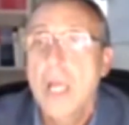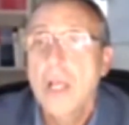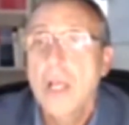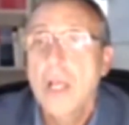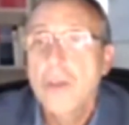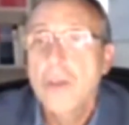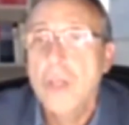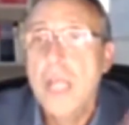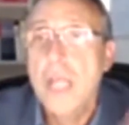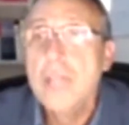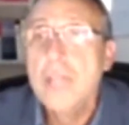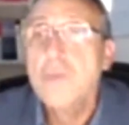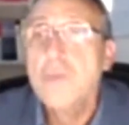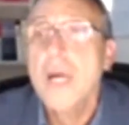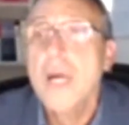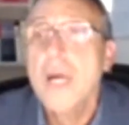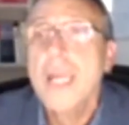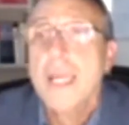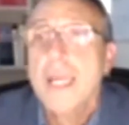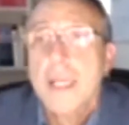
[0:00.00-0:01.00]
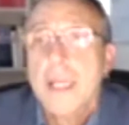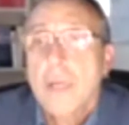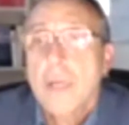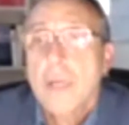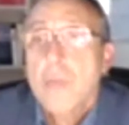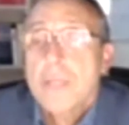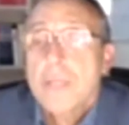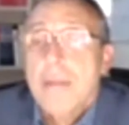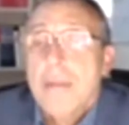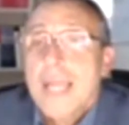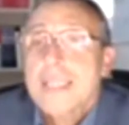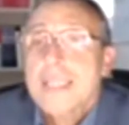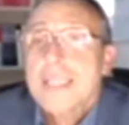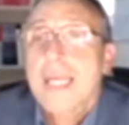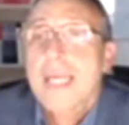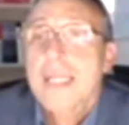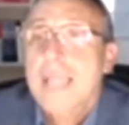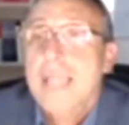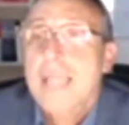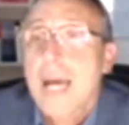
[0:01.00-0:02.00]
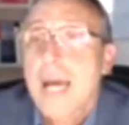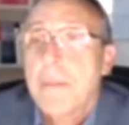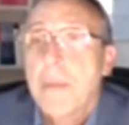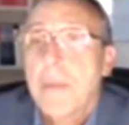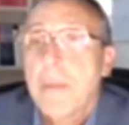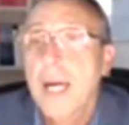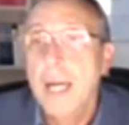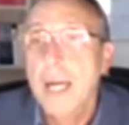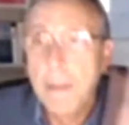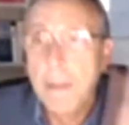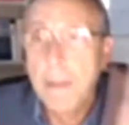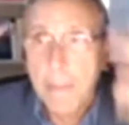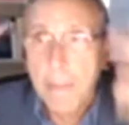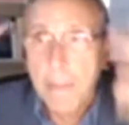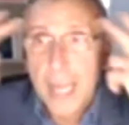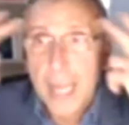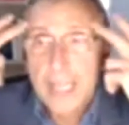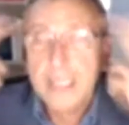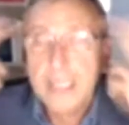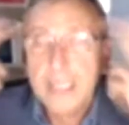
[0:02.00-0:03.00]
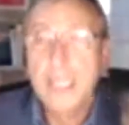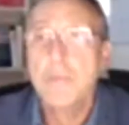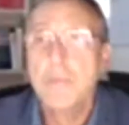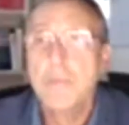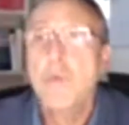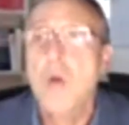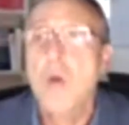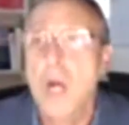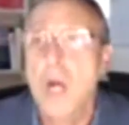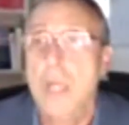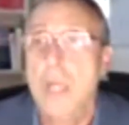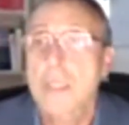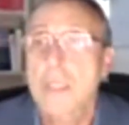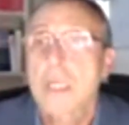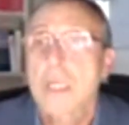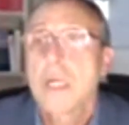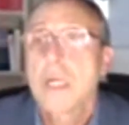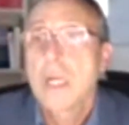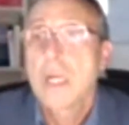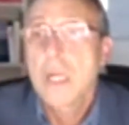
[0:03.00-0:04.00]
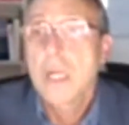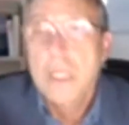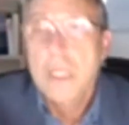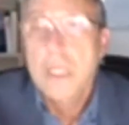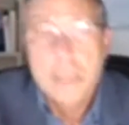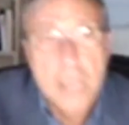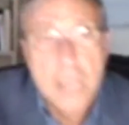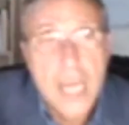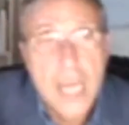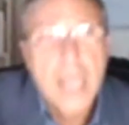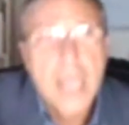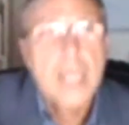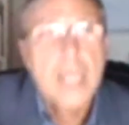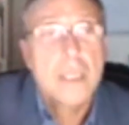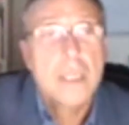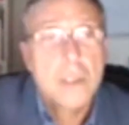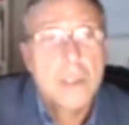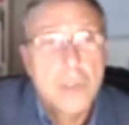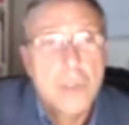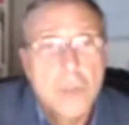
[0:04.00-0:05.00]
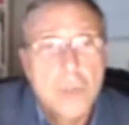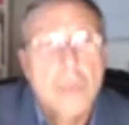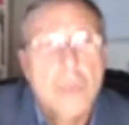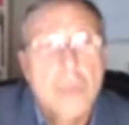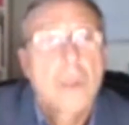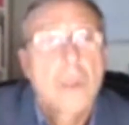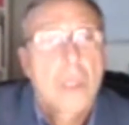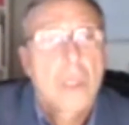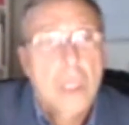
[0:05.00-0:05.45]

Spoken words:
So that's why with my startup, my dream was trying to